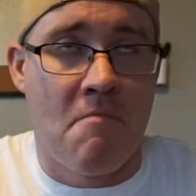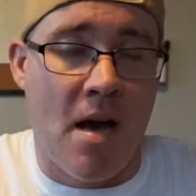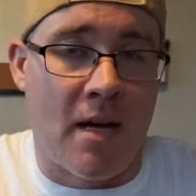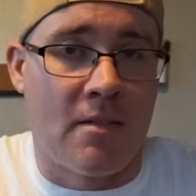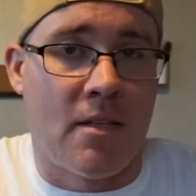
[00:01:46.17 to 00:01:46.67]

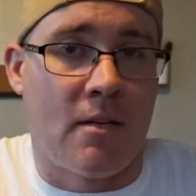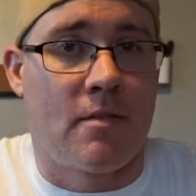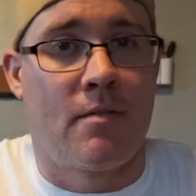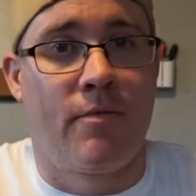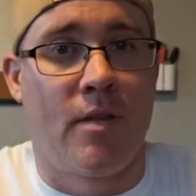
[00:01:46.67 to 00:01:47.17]
hot
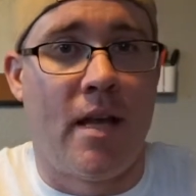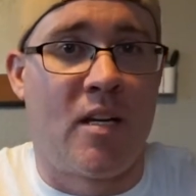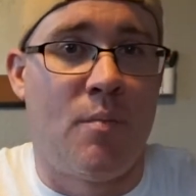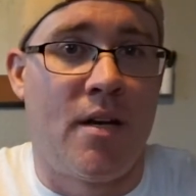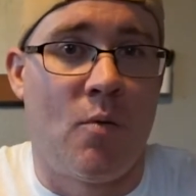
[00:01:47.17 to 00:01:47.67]
sauce, for
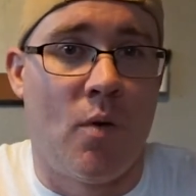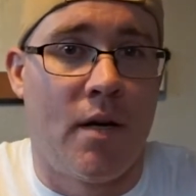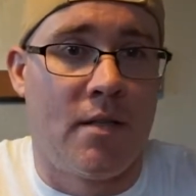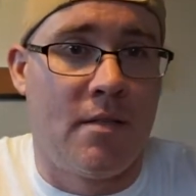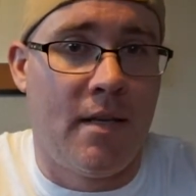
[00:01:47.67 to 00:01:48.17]
lack of better
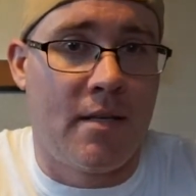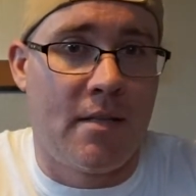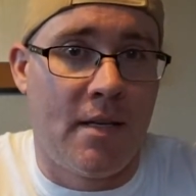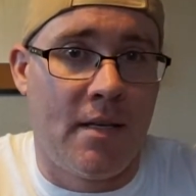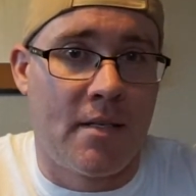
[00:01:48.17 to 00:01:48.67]
words. This
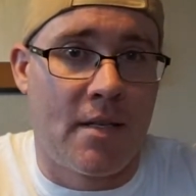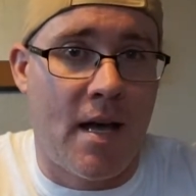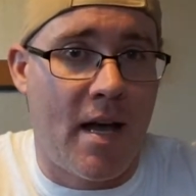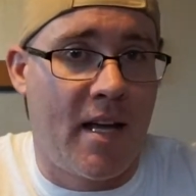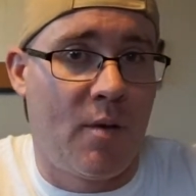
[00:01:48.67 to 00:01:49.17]
is
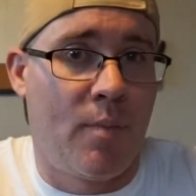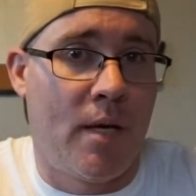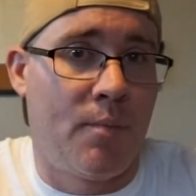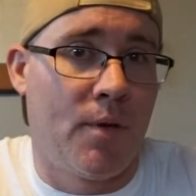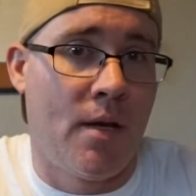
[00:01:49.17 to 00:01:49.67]
cayenne
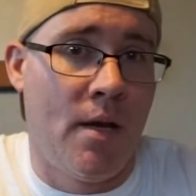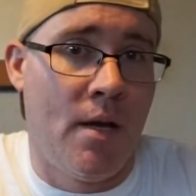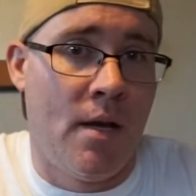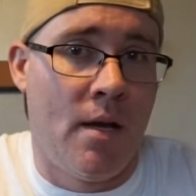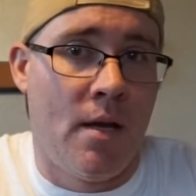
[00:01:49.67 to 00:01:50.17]
pepper,
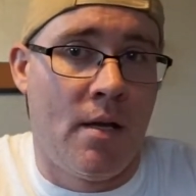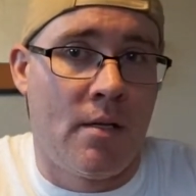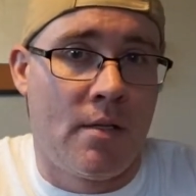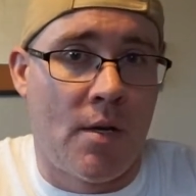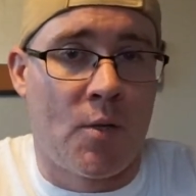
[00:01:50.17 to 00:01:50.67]

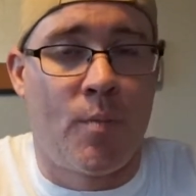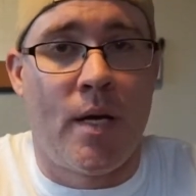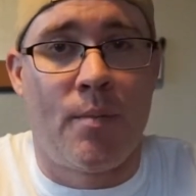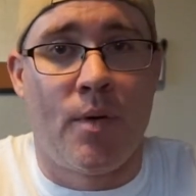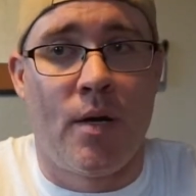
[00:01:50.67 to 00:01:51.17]
ghost
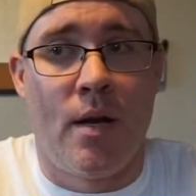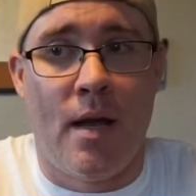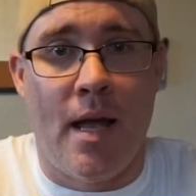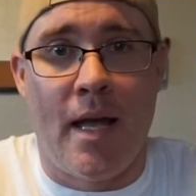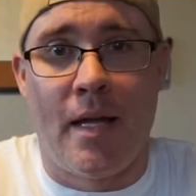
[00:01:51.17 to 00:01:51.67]
pepper,
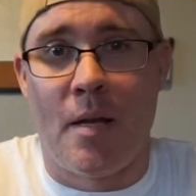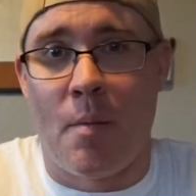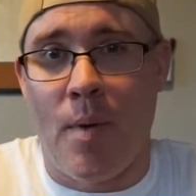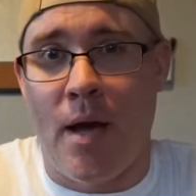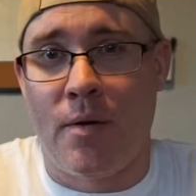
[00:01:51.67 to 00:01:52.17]

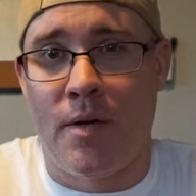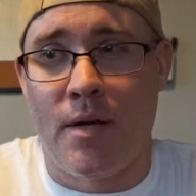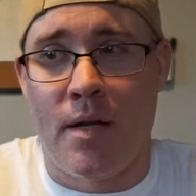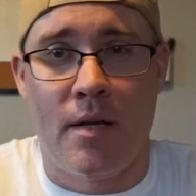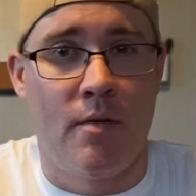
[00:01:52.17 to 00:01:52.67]
and
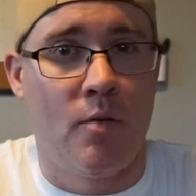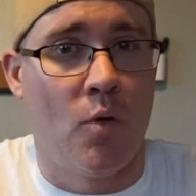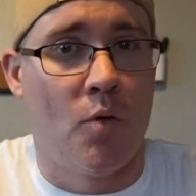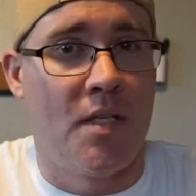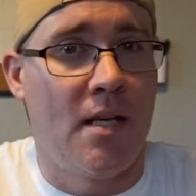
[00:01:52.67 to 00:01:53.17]
powdered
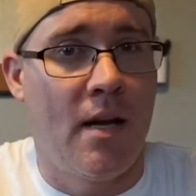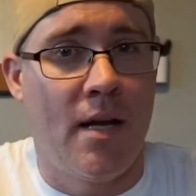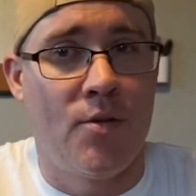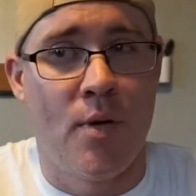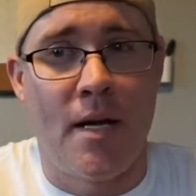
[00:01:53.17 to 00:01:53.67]
or
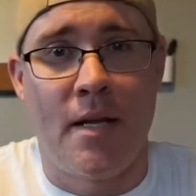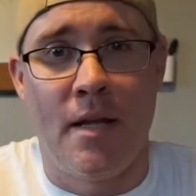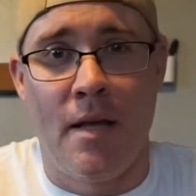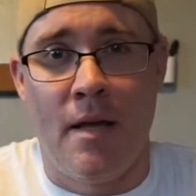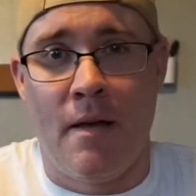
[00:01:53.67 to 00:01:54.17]

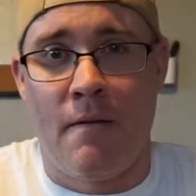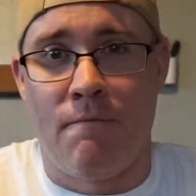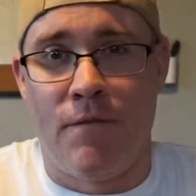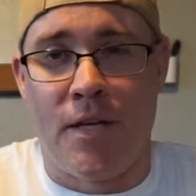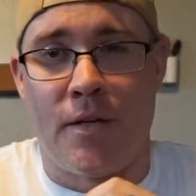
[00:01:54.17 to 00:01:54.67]
dehydrated
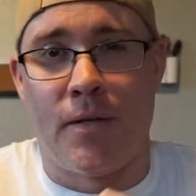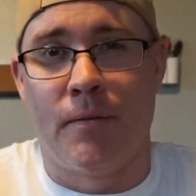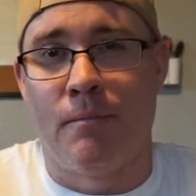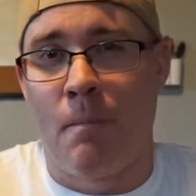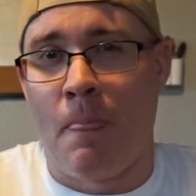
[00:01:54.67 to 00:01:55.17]
vinegar.